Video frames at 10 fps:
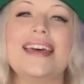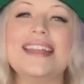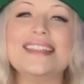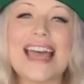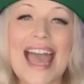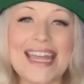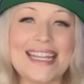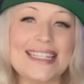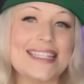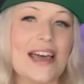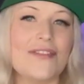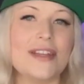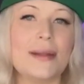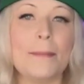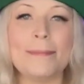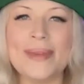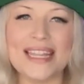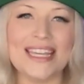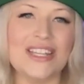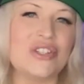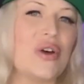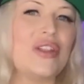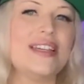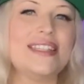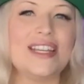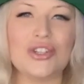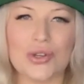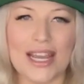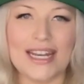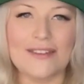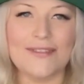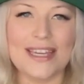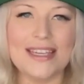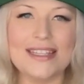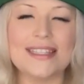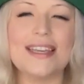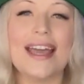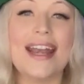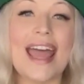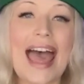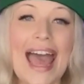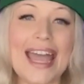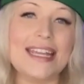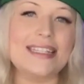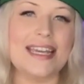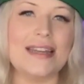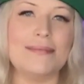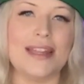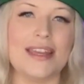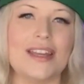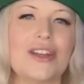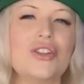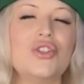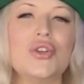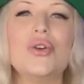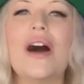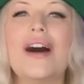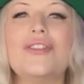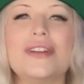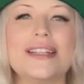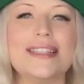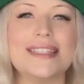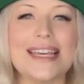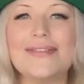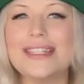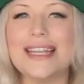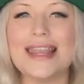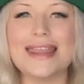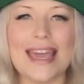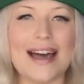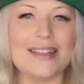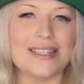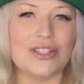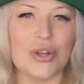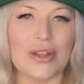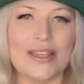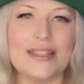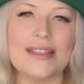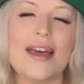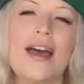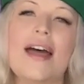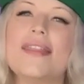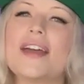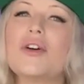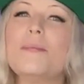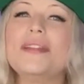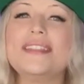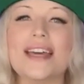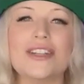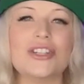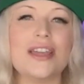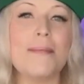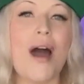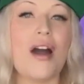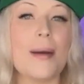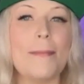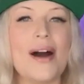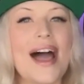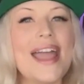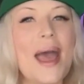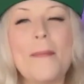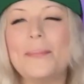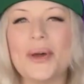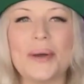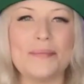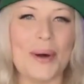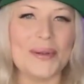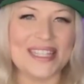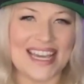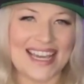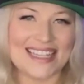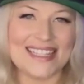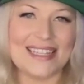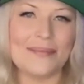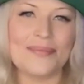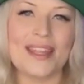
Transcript: That is $87 million in trading fees and $18,270,000 that could potentially market buy and burn PulseX.